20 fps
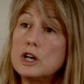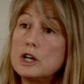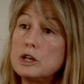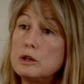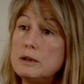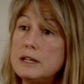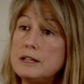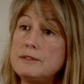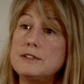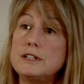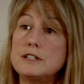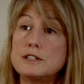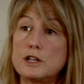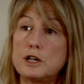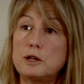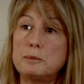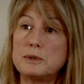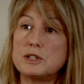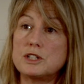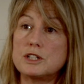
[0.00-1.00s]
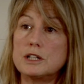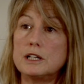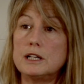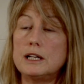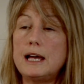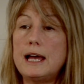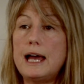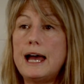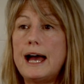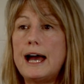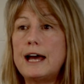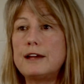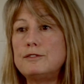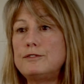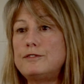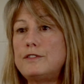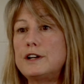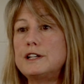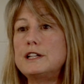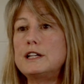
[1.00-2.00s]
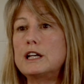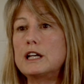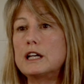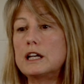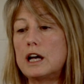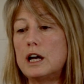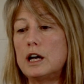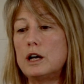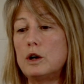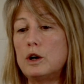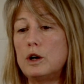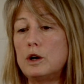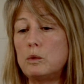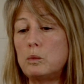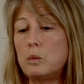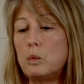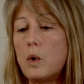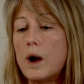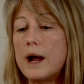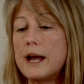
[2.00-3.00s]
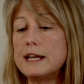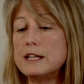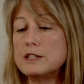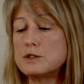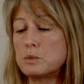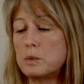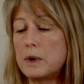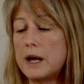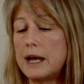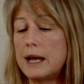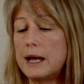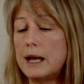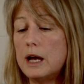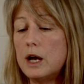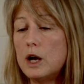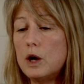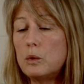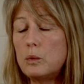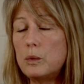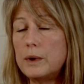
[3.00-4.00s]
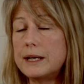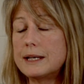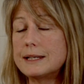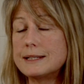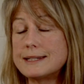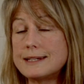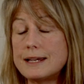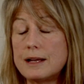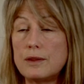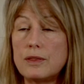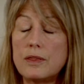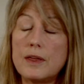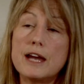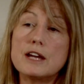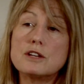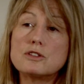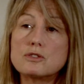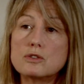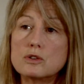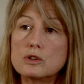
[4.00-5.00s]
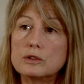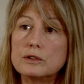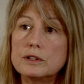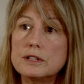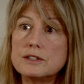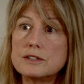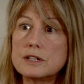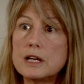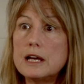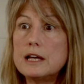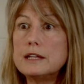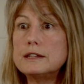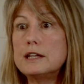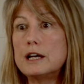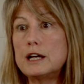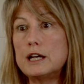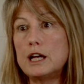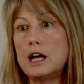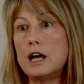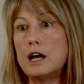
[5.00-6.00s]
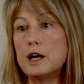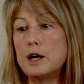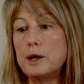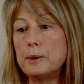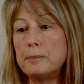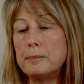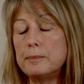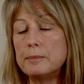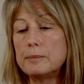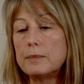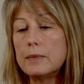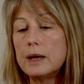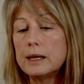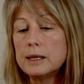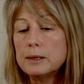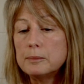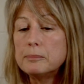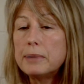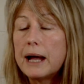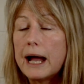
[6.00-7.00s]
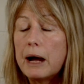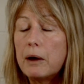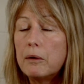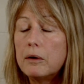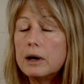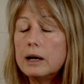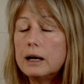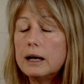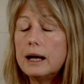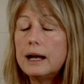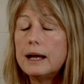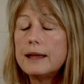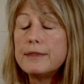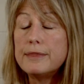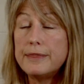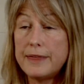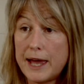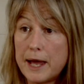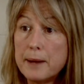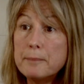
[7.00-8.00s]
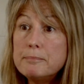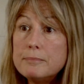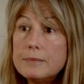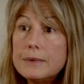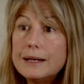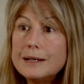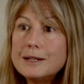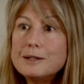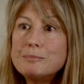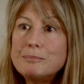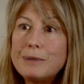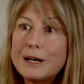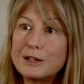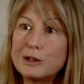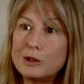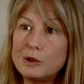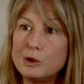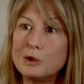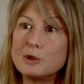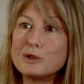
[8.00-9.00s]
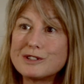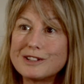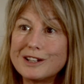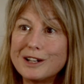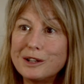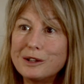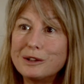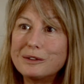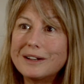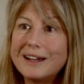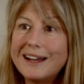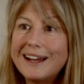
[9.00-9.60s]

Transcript: who live in Derbyshire, and finding ways where we can tell their stories that empower them, but also